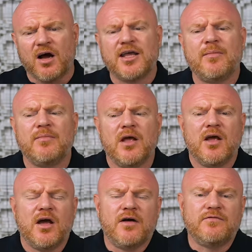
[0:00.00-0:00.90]
Arcam
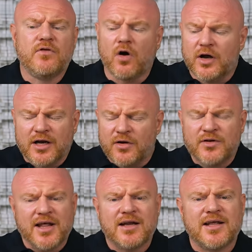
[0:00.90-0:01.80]
have not
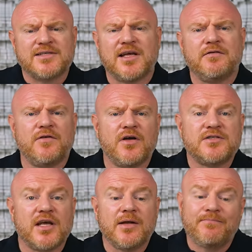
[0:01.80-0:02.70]
included that in the
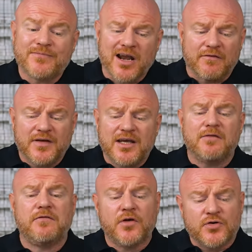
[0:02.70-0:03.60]
SA30. And I think
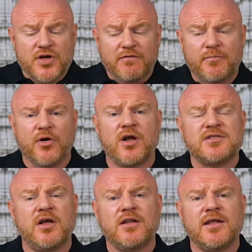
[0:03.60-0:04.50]
in future for
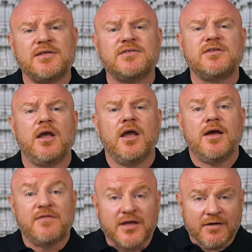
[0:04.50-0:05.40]
products like this,
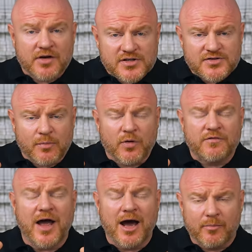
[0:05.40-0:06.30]
if they're giving us
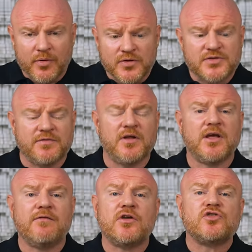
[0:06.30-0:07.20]
subwoofer outputs, if they're
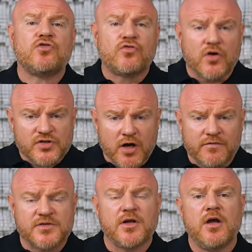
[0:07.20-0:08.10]
giving us
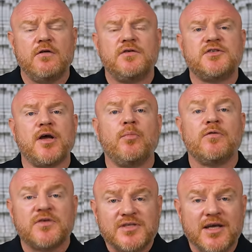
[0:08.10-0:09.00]
crossovers for
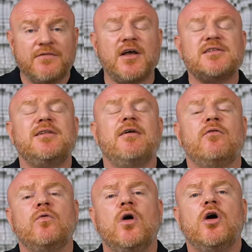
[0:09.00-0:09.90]
subwoofers, give us
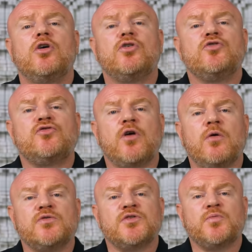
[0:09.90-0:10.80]
level
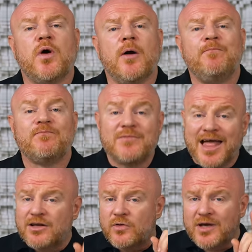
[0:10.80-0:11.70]
controls as well.
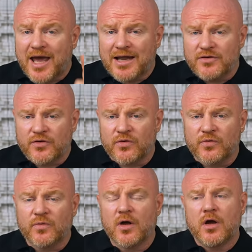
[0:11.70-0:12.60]
Now you can
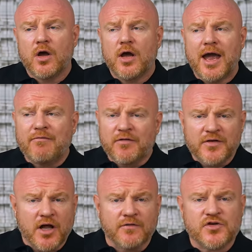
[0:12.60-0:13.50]
do
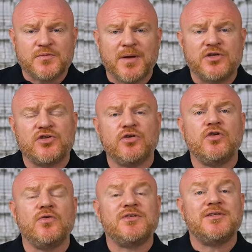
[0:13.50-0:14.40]
everything that I've just
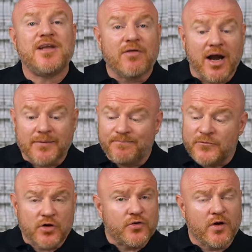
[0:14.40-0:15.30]
mentioned using Dirac.
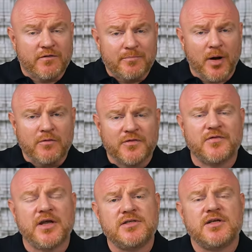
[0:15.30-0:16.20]
You could do it for both
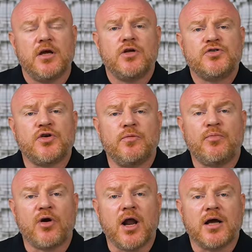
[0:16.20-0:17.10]
of these two
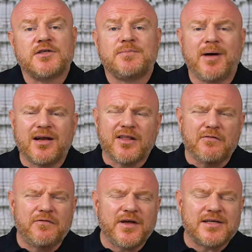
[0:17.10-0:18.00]
products, but I
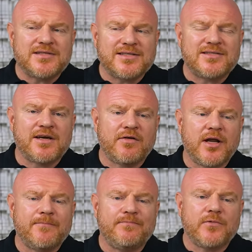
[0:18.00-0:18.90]
don't think it's
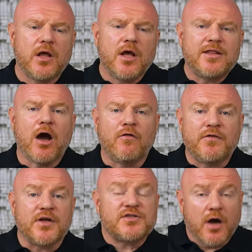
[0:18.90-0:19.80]
necessarily that
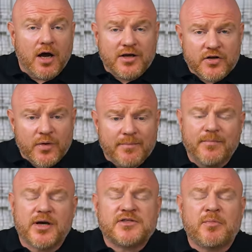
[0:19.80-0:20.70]
obvious. I could do
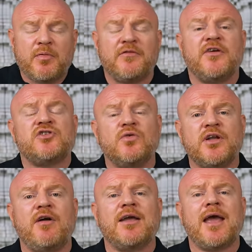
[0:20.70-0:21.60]
it because I'm a professional
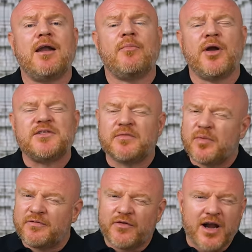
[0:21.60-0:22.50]
Dirac calibrator,
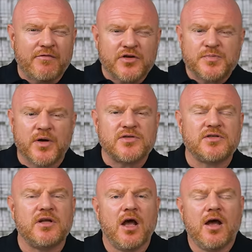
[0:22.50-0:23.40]
but for an average
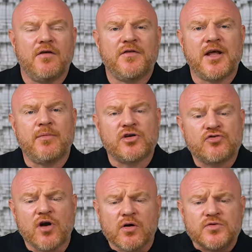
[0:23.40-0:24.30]
person, I think they might
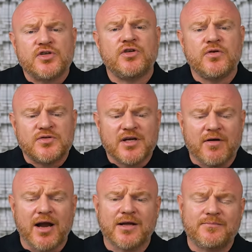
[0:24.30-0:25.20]
struggle to use
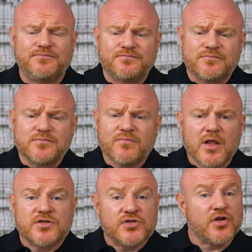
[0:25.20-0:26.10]
Dirac
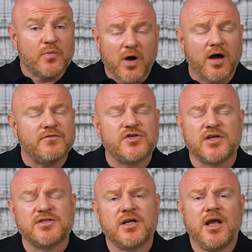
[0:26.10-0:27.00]
to do what I've
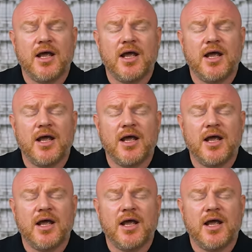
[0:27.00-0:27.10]
just